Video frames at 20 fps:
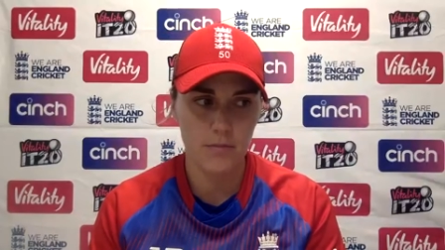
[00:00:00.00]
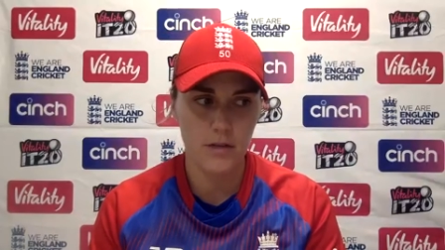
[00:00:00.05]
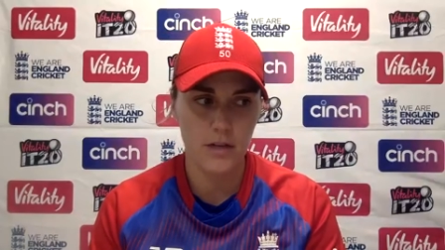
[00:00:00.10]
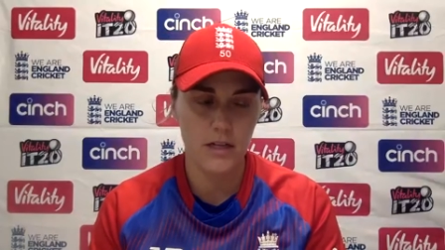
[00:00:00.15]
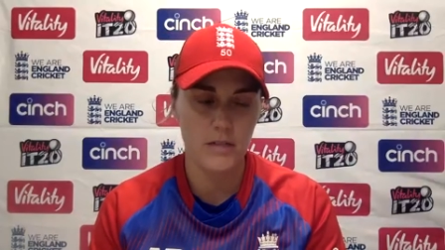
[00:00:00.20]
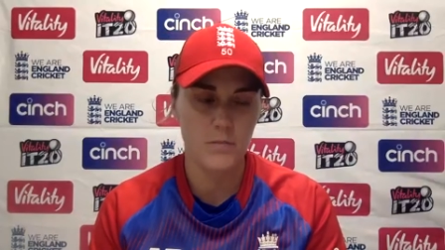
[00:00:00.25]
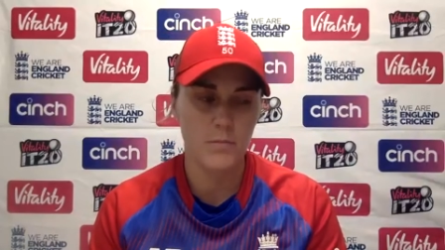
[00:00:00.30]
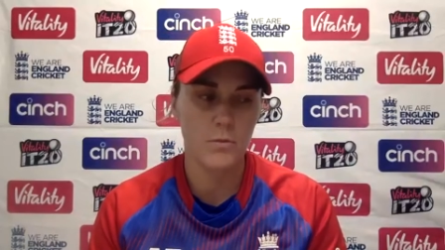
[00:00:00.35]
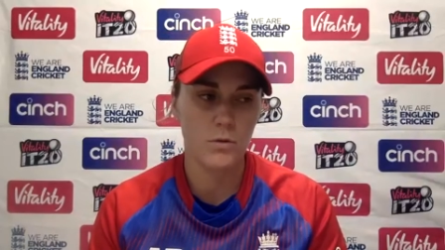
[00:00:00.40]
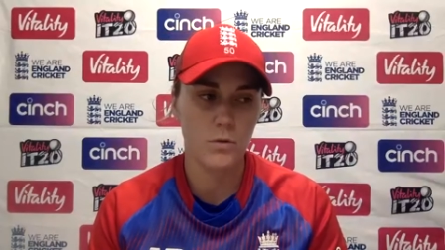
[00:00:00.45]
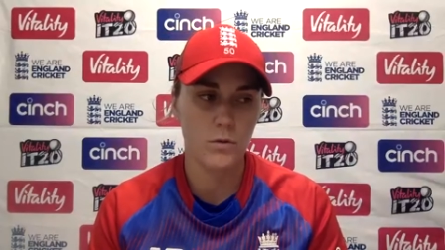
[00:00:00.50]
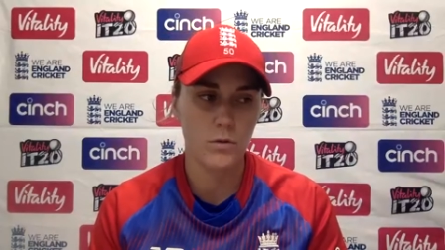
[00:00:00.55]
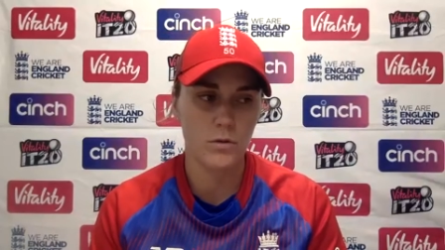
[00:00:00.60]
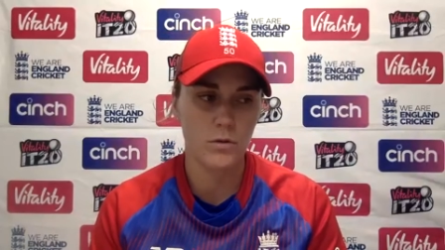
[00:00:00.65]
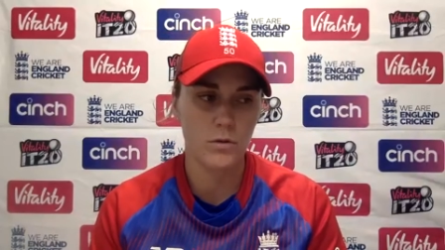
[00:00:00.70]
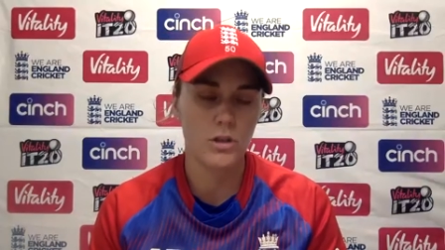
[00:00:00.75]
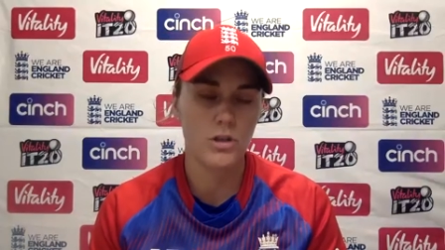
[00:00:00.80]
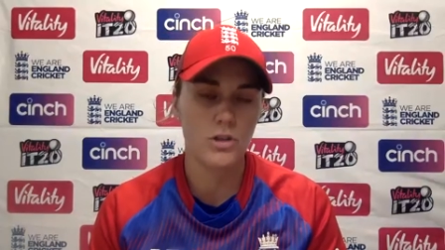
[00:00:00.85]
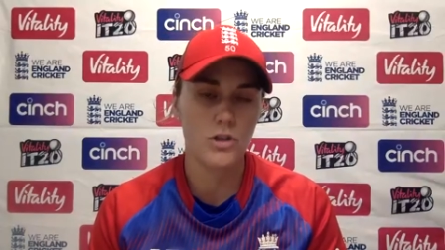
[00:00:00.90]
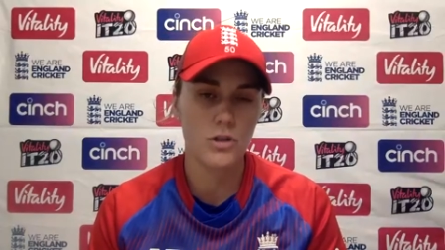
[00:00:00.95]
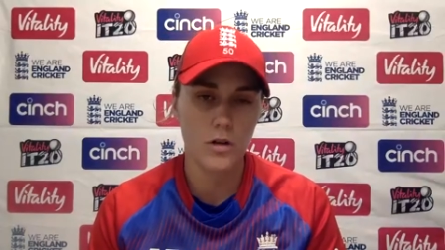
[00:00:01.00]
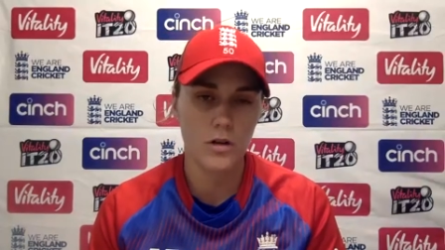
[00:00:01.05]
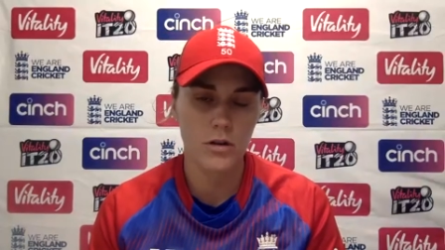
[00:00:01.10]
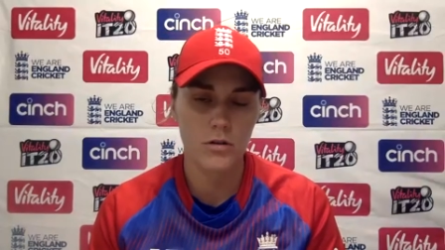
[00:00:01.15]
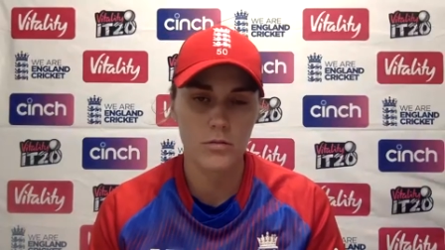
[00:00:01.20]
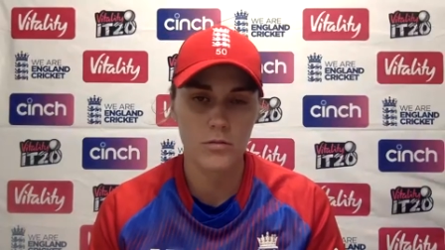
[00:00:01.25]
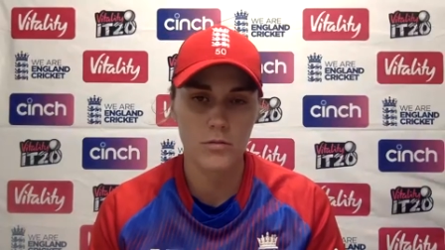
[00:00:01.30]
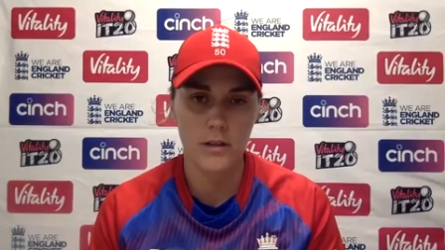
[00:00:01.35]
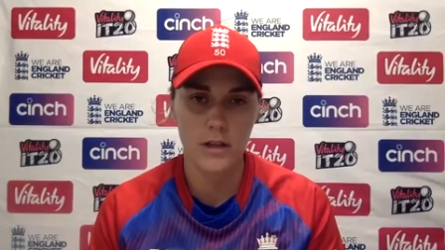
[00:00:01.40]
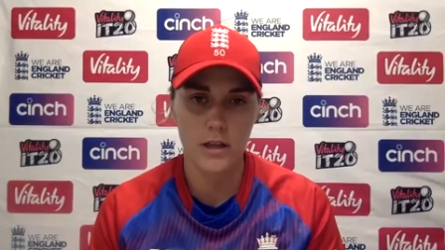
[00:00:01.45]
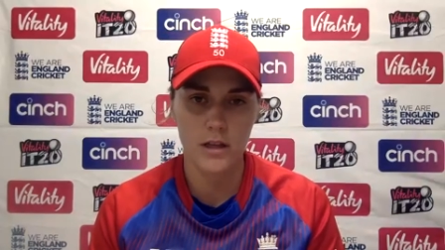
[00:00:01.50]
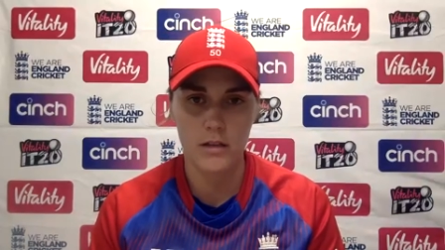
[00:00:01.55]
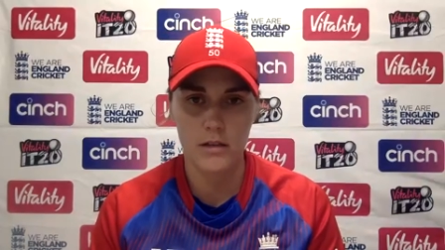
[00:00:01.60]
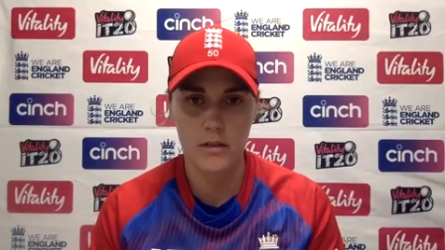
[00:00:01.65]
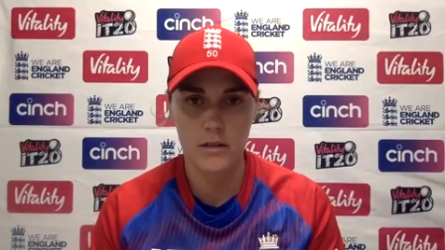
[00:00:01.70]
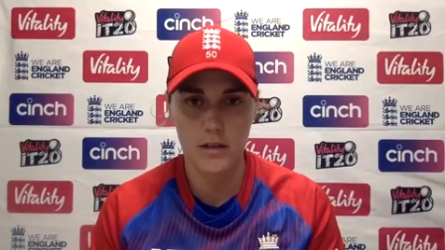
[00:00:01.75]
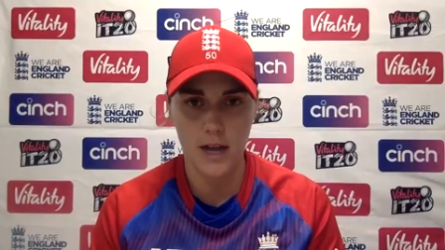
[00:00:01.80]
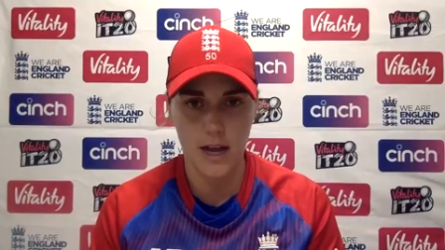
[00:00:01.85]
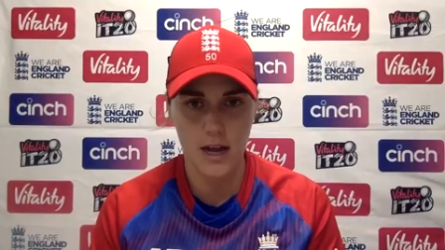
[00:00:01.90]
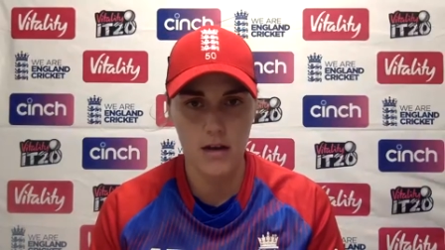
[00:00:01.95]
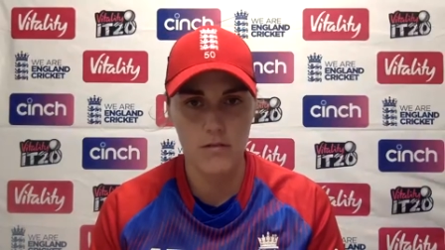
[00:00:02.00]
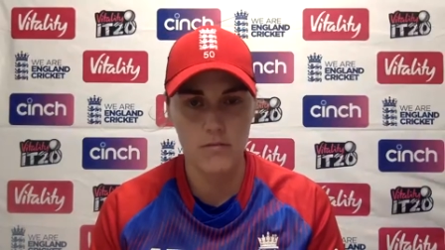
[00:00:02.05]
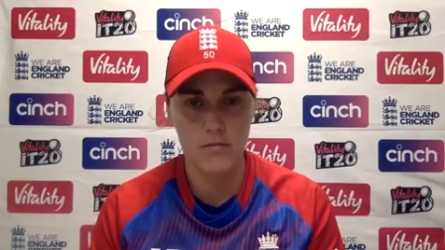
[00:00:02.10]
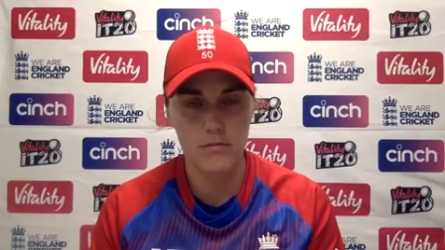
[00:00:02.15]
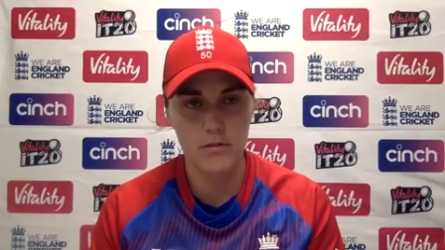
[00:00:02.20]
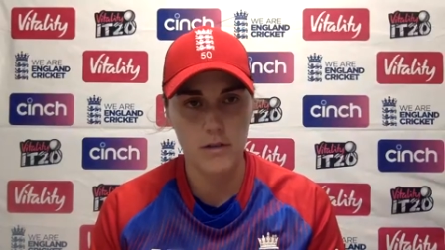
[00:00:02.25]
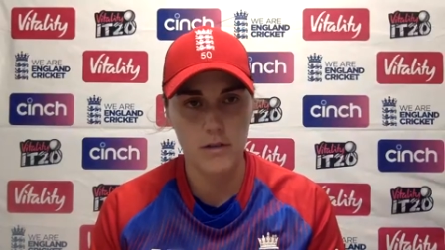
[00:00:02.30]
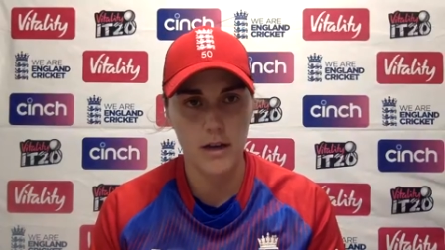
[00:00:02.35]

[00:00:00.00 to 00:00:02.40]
is more controlled with it now.